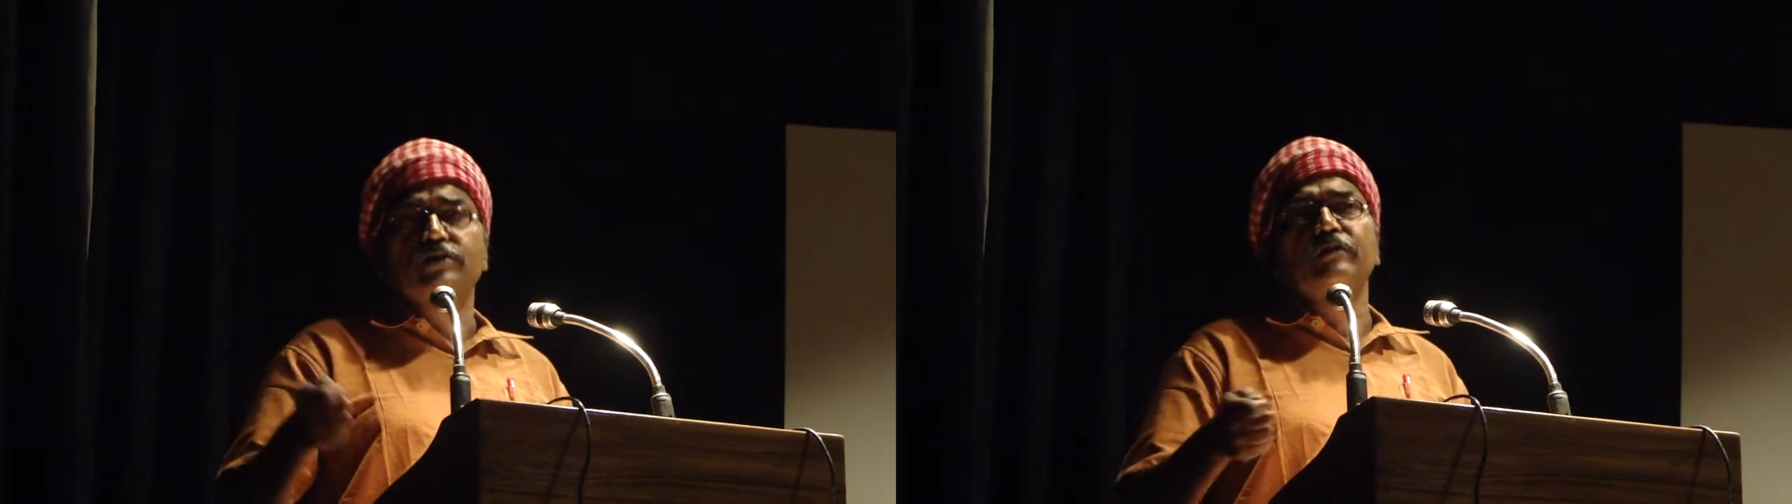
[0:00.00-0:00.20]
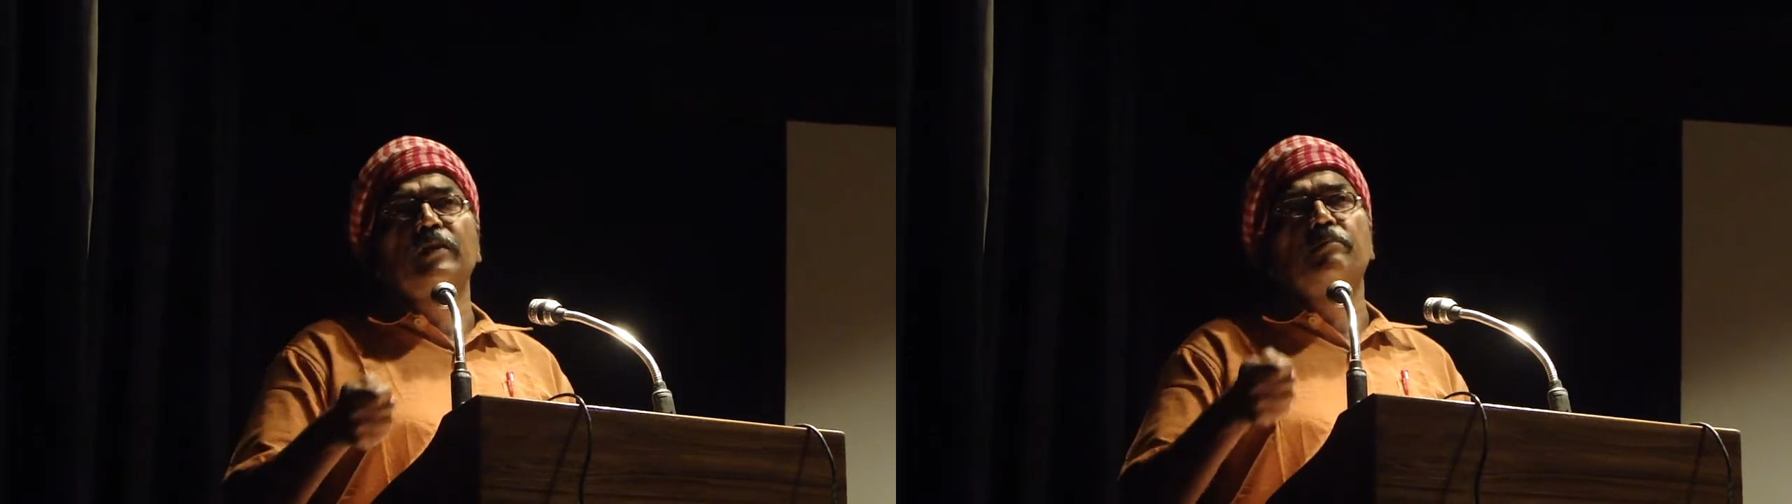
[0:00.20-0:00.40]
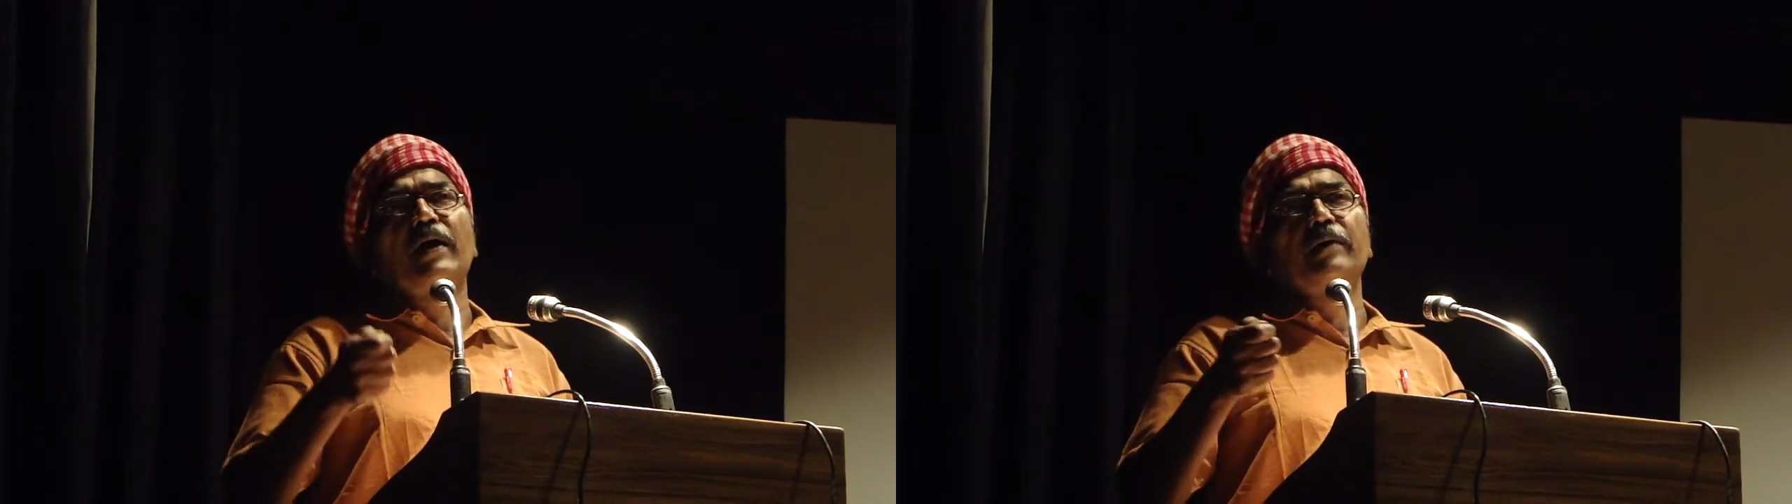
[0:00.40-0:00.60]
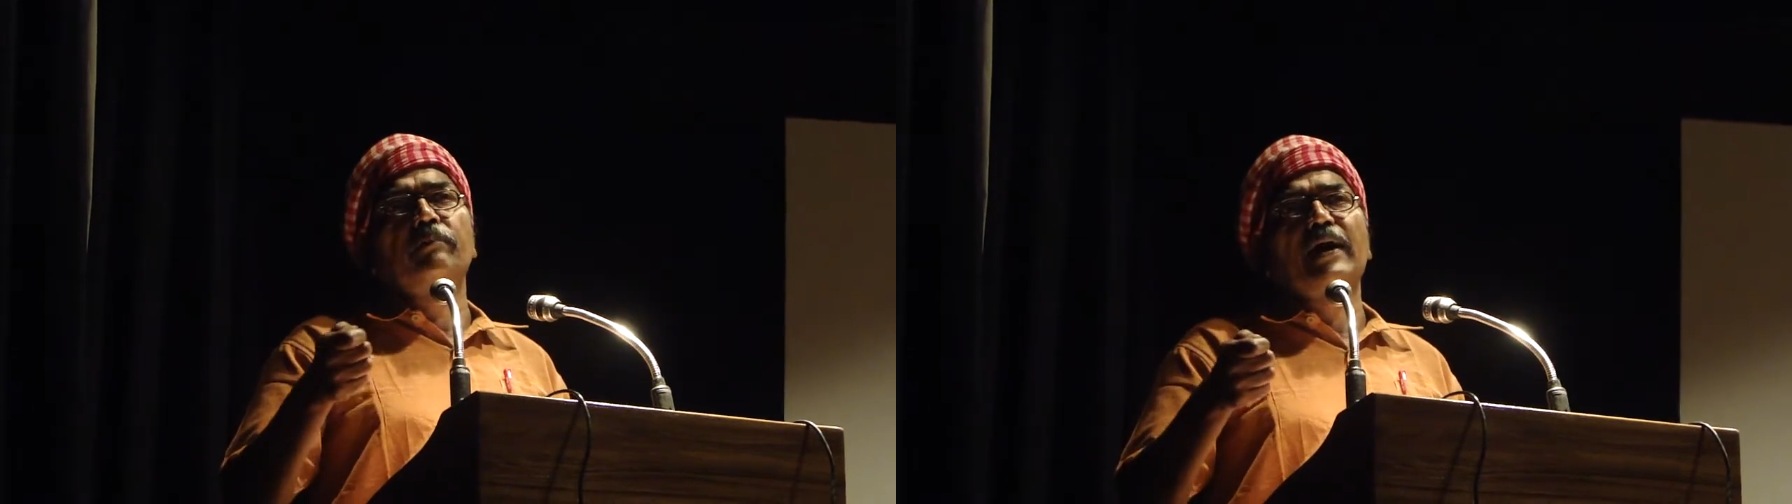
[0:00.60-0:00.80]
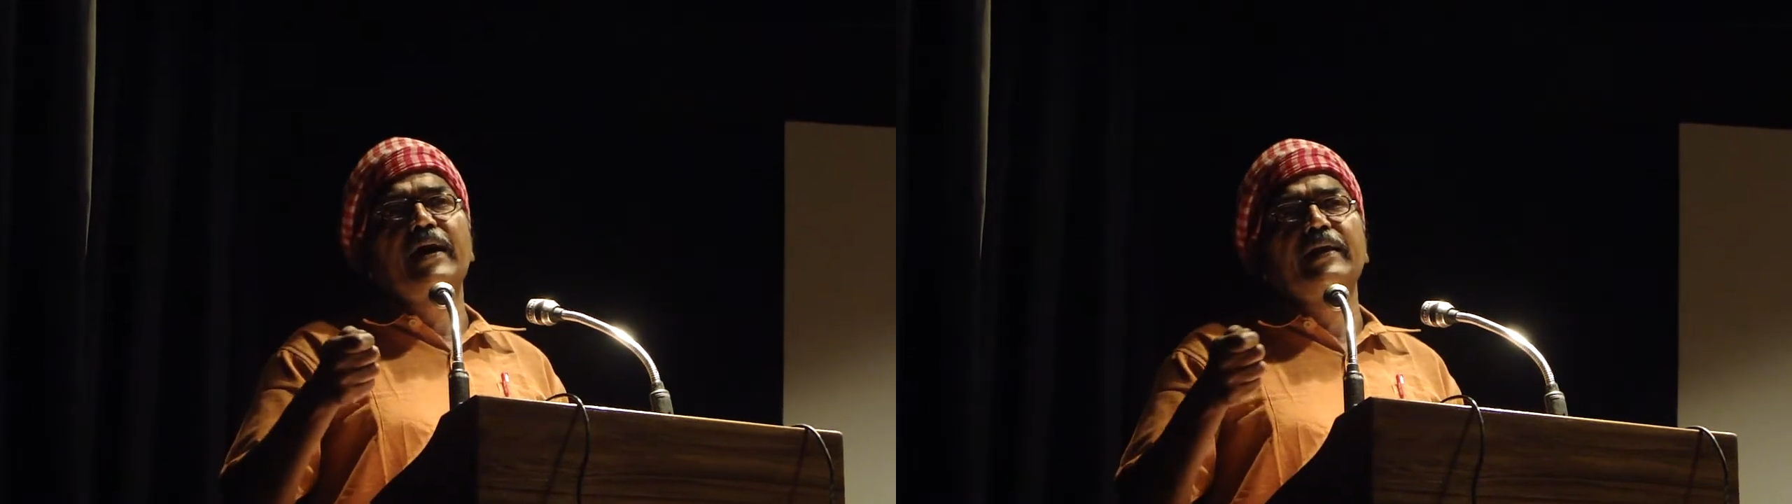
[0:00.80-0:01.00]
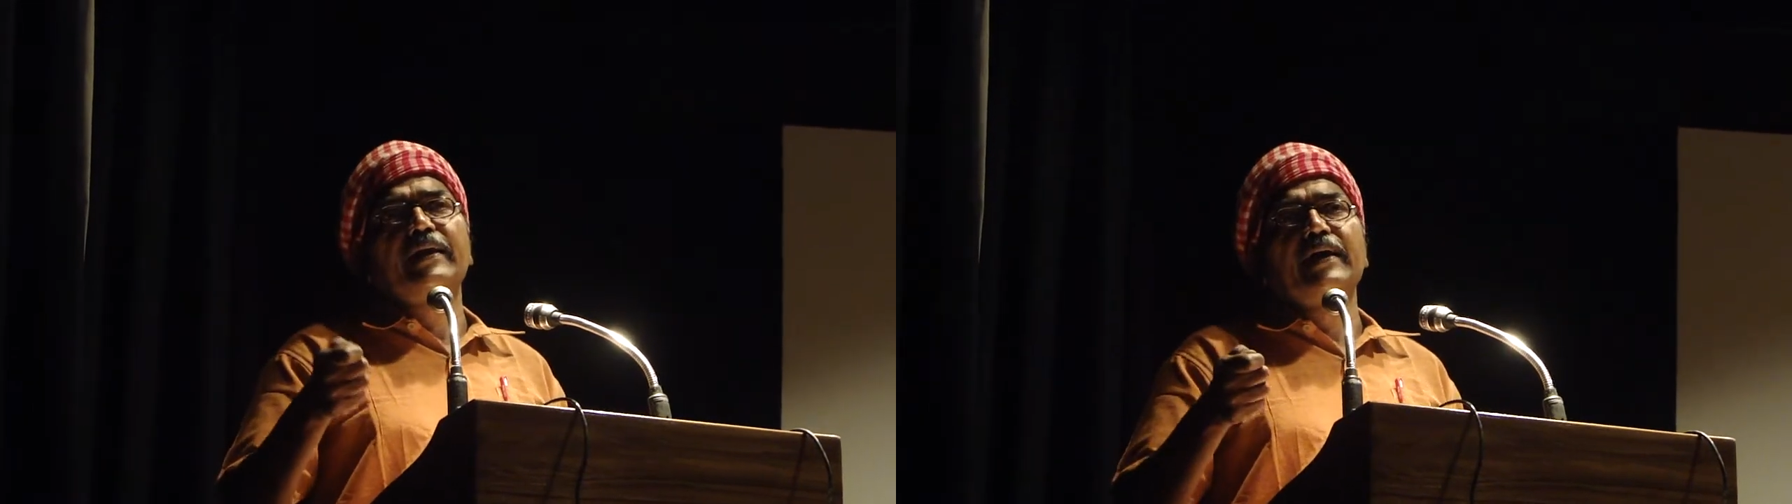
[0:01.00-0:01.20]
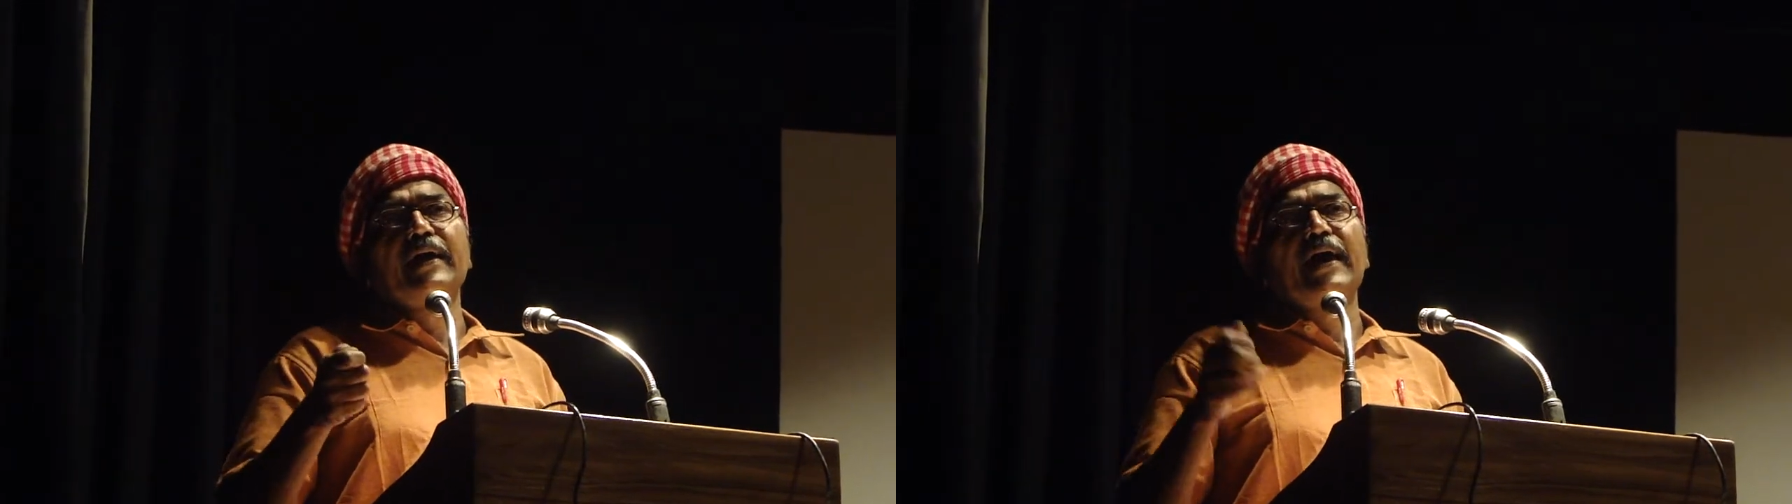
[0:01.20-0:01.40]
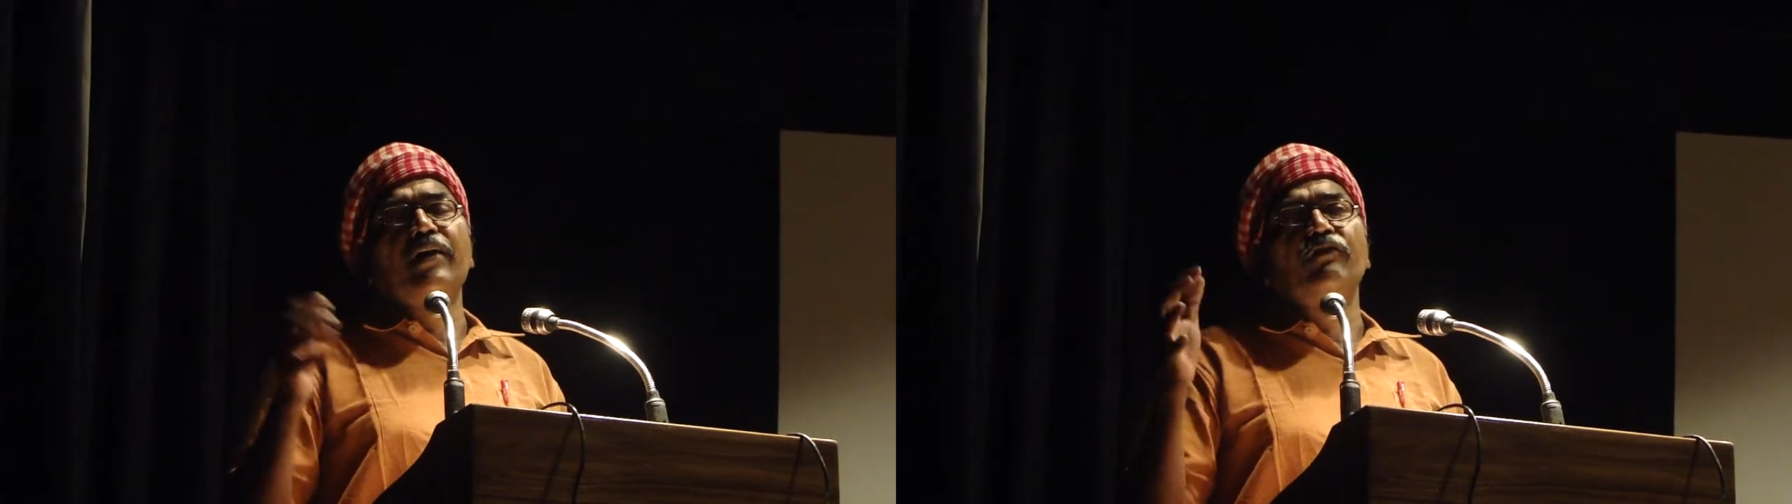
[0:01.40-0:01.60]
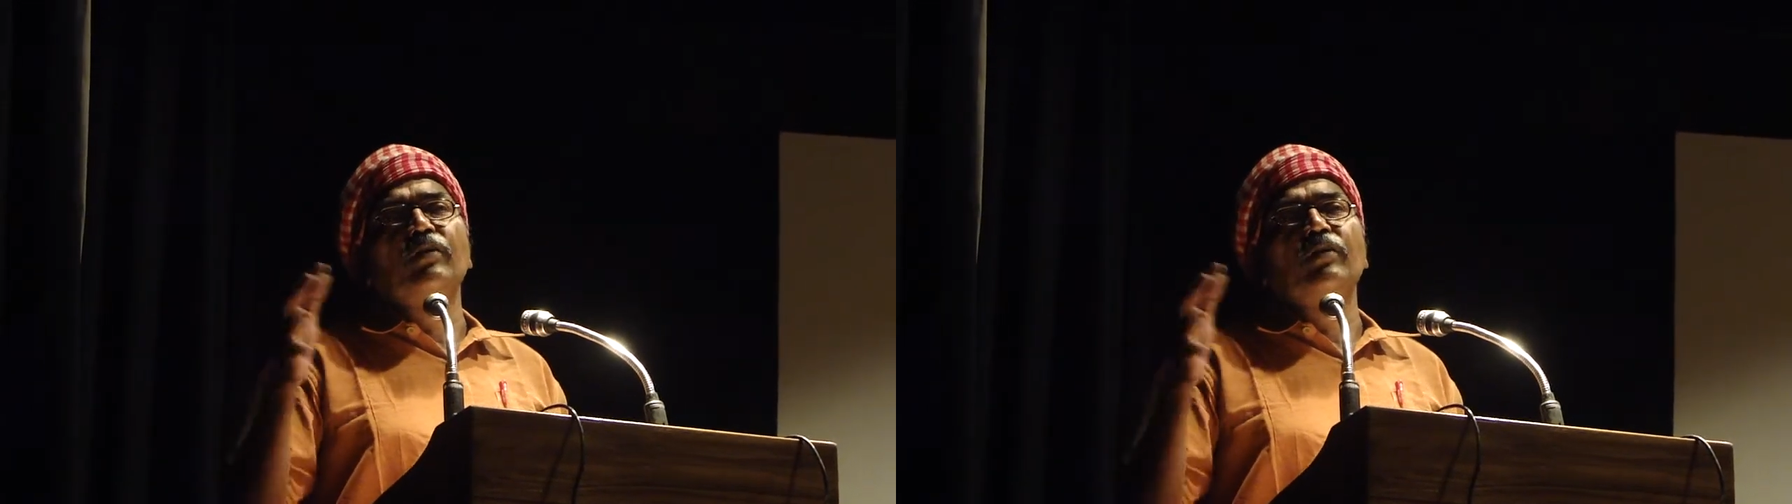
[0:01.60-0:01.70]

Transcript: of the pipeline and